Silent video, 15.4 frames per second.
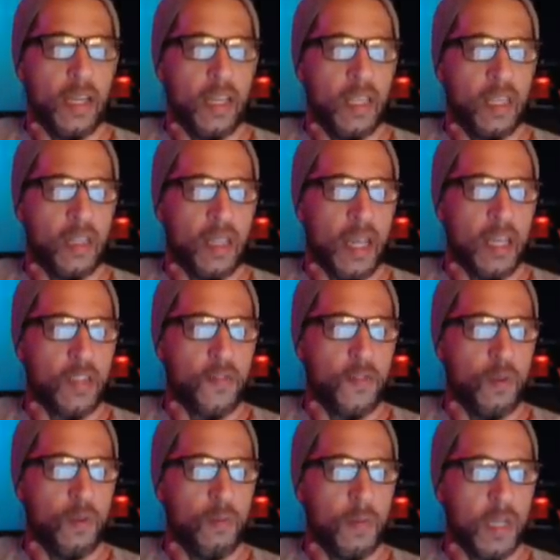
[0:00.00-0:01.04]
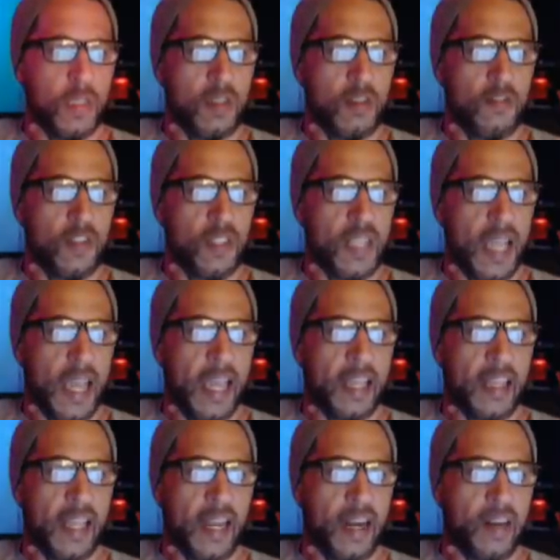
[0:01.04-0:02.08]
In the last few months of
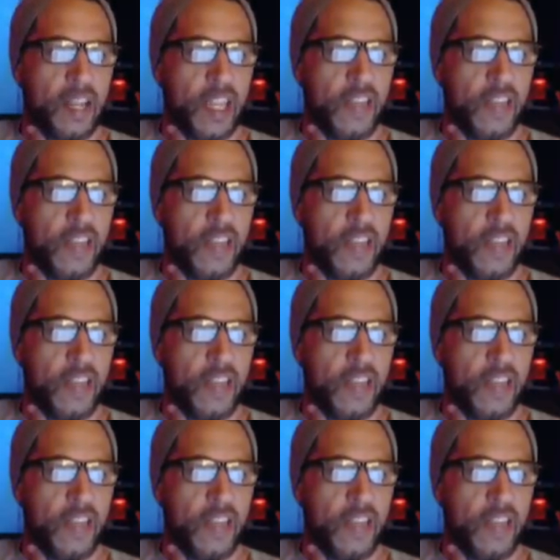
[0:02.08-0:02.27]
staying there,